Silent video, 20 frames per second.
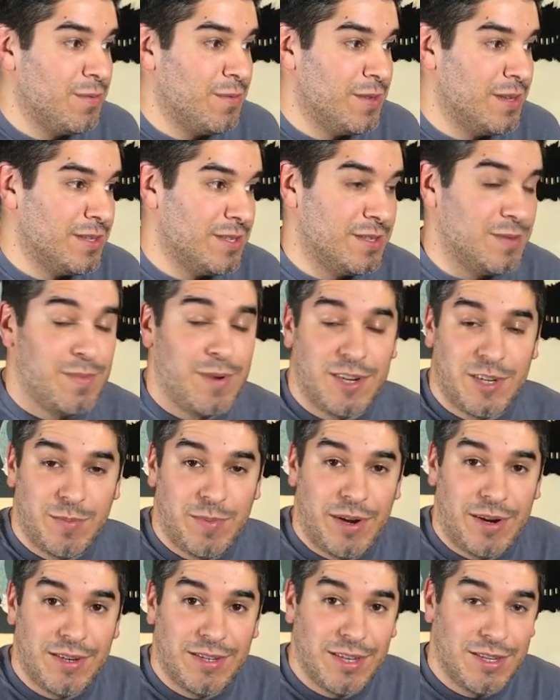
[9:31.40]
this is a much
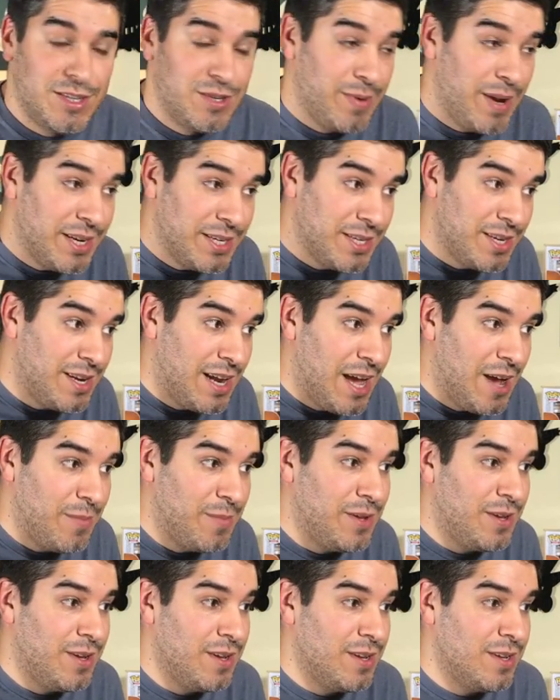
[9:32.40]
better situation now
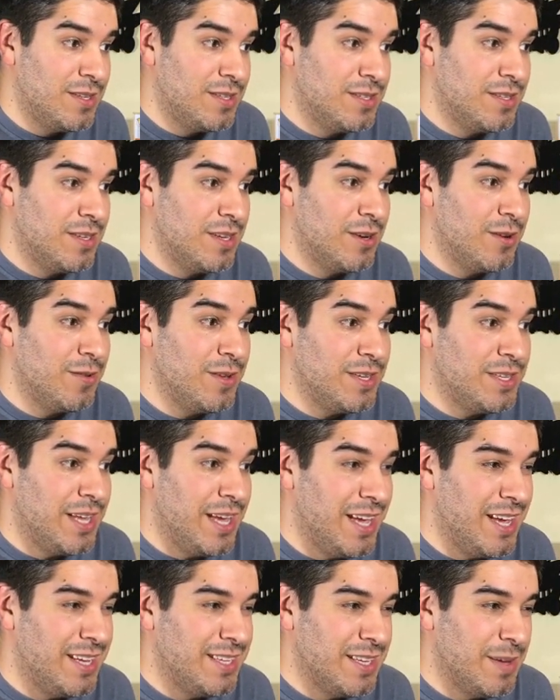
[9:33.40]
because it only
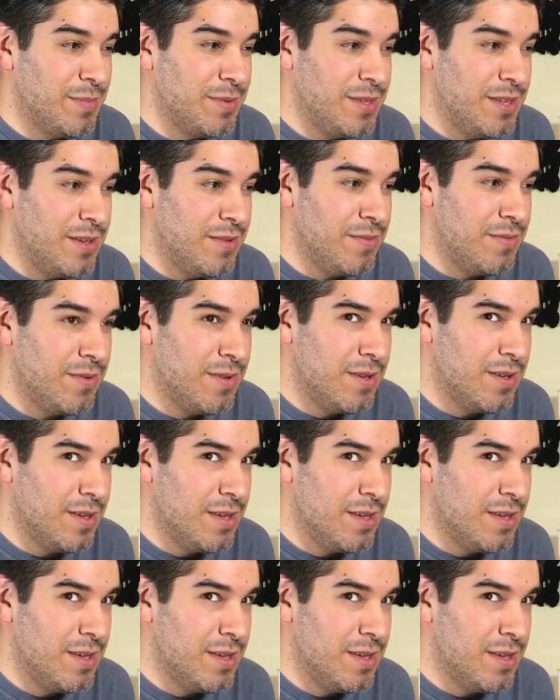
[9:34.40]
takes, I believe,